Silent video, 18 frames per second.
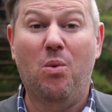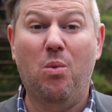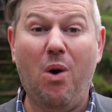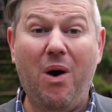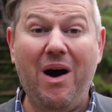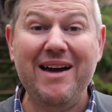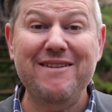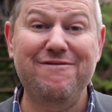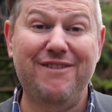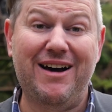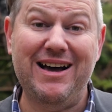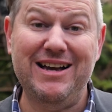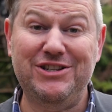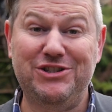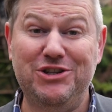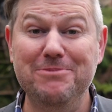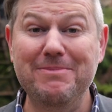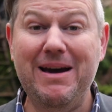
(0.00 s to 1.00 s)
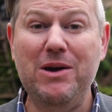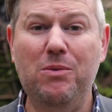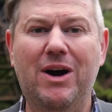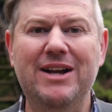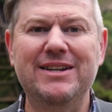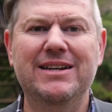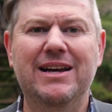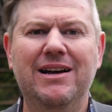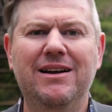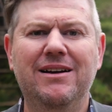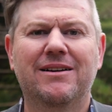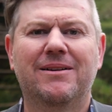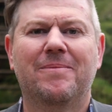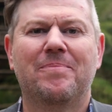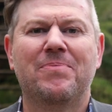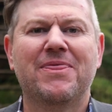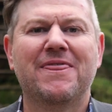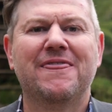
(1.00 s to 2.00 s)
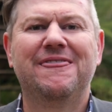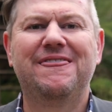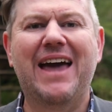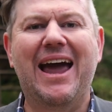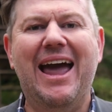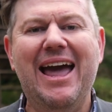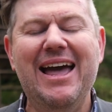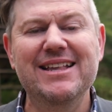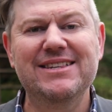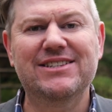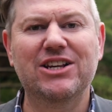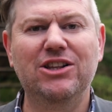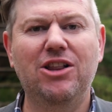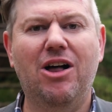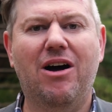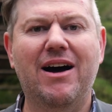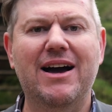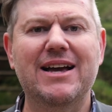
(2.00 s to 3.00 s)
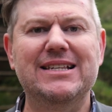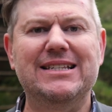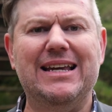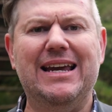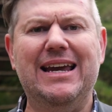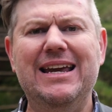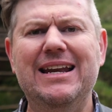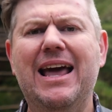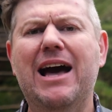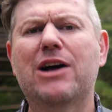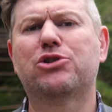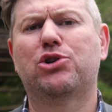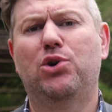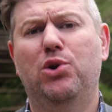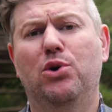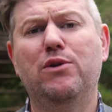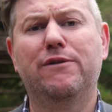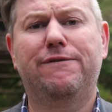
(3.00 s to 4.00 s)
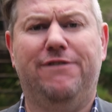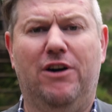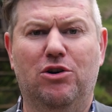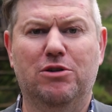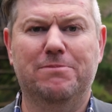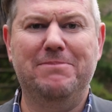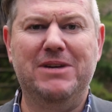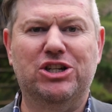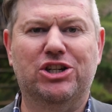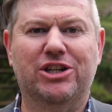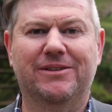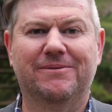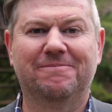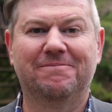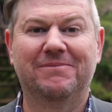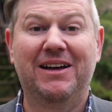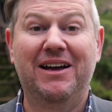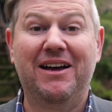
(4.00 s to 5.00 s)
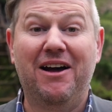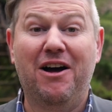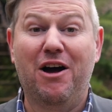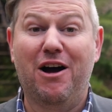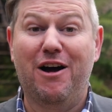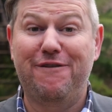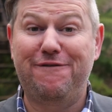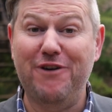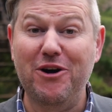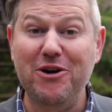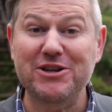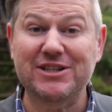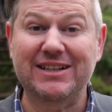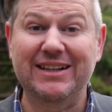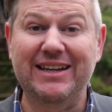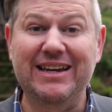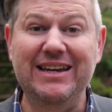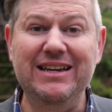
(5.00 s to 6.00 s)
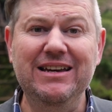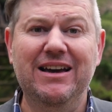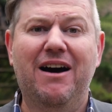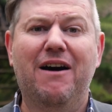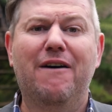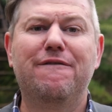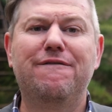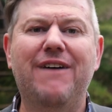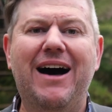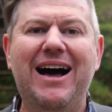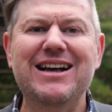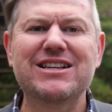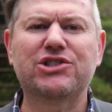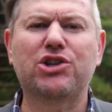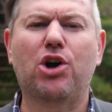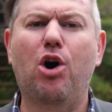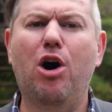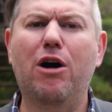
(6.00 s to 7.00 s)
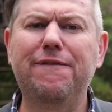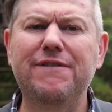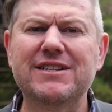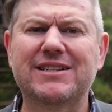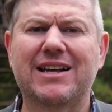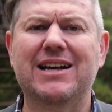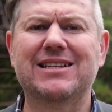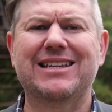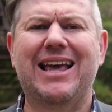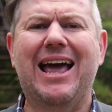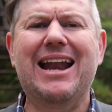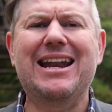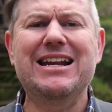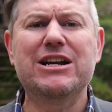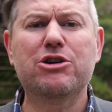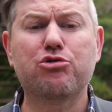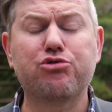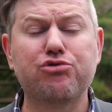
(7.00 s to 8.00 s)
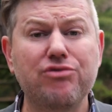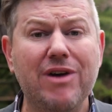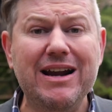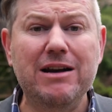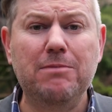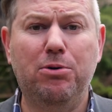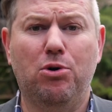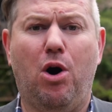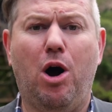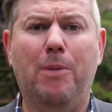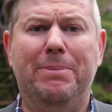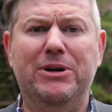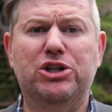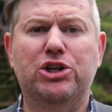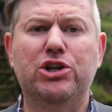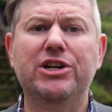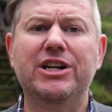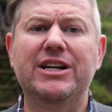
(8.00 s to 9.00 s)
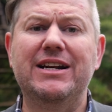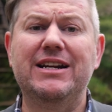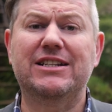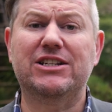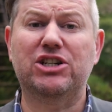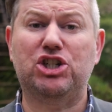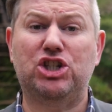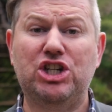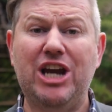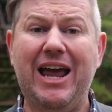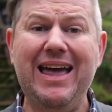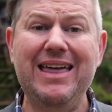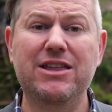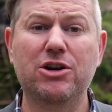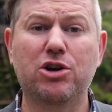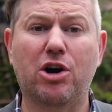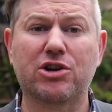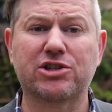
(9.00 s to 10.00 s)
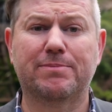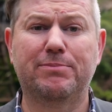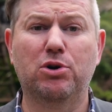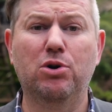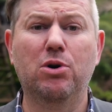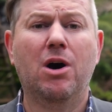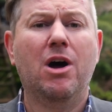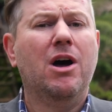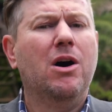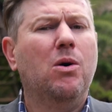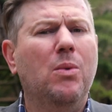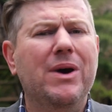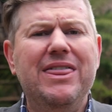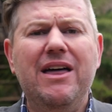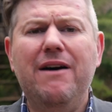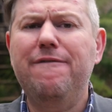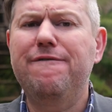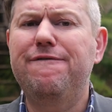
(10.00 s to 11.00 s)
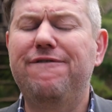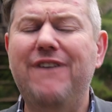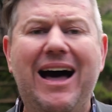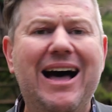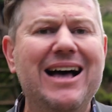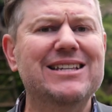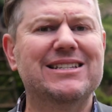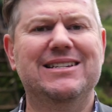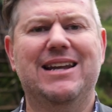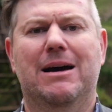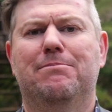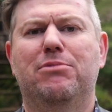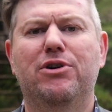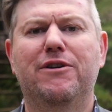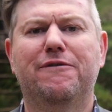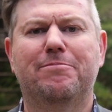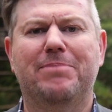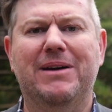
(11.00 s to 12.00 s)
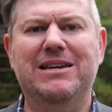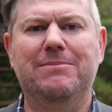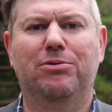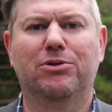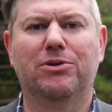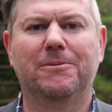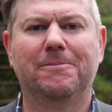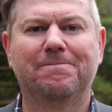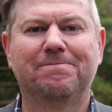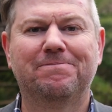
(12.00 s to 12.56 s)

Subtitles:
Why VAST, you may wonder? The answer lies in our twofold mission. Firstly, VAST offers us an incredible opportunity to share the gospel with a vast number of people.